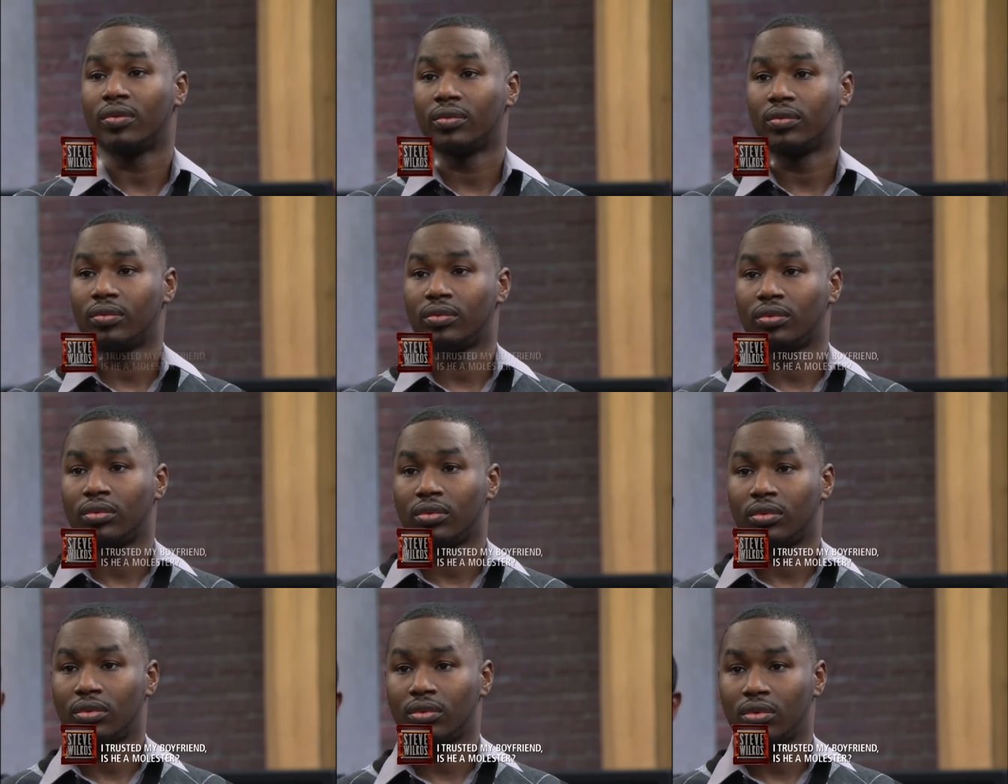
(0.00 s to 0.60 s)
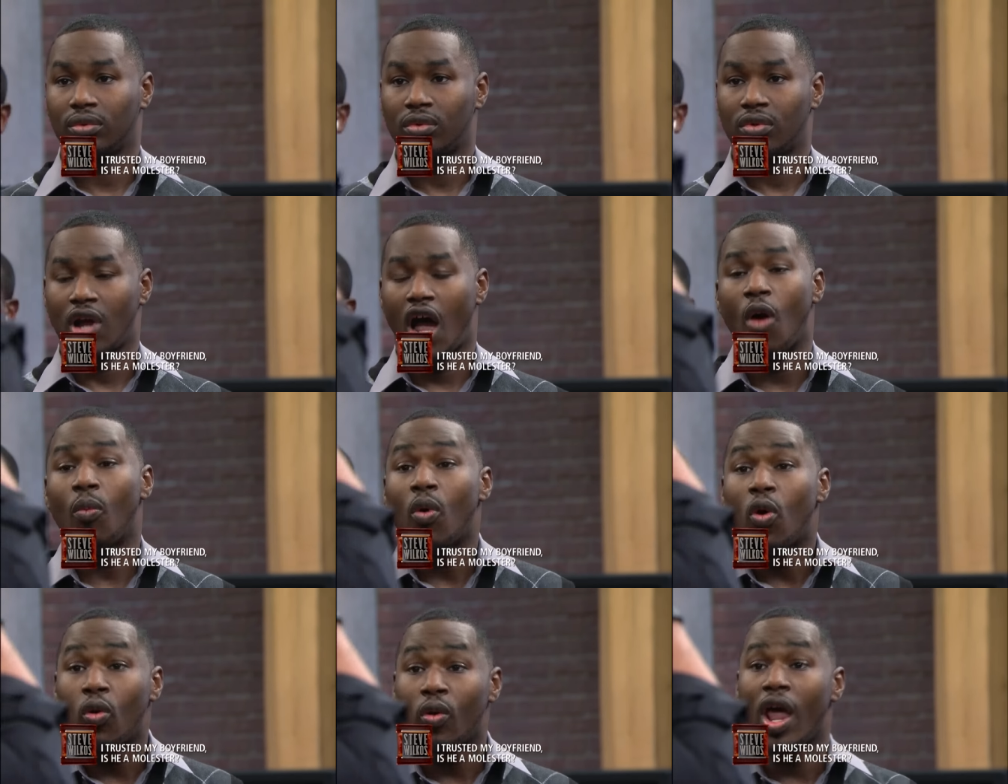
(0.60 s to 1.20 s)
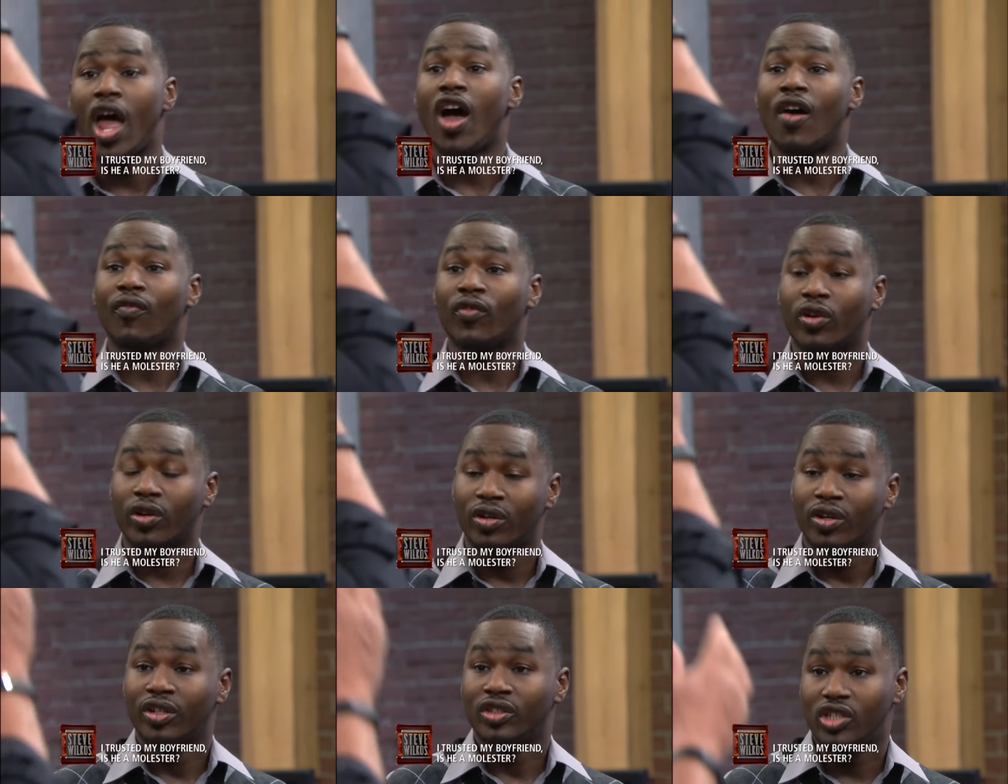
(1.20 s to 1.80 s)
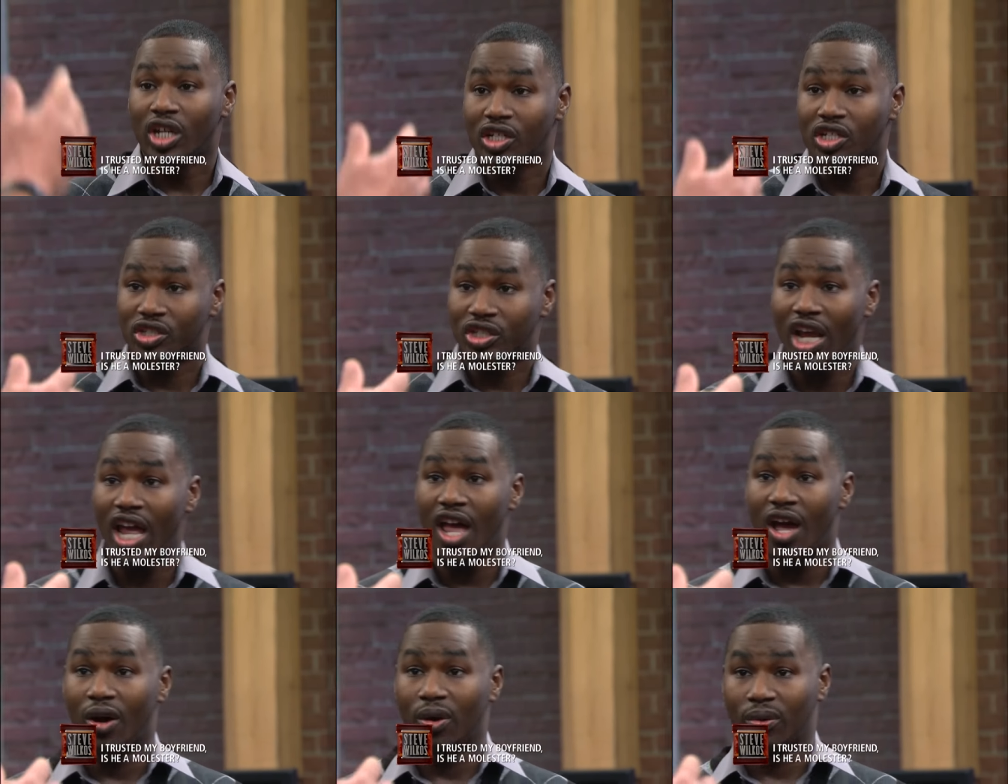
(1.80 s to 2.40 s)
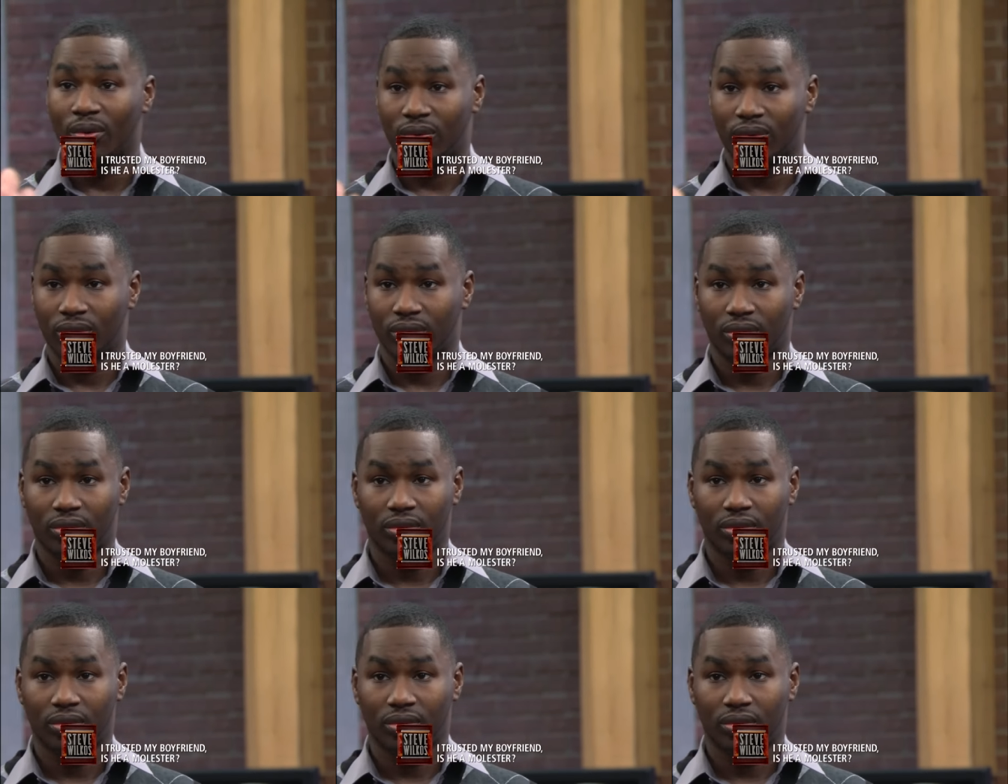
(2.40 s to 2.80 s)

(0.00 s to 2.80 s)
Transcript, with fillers: You know what? I, I won't ever okay. touch a child. That